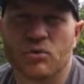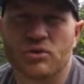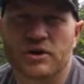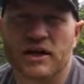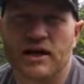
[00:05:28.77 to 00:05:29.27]

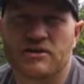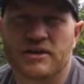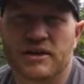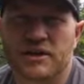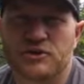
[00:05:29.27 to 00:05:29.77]
bore it
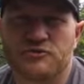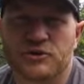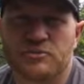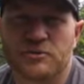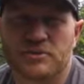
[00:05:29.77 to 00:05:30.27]
out and I could
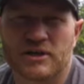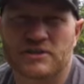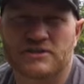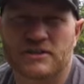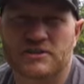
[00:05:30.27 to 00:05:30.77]
film the
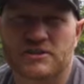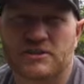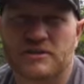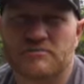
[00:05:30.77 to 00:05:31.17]
process.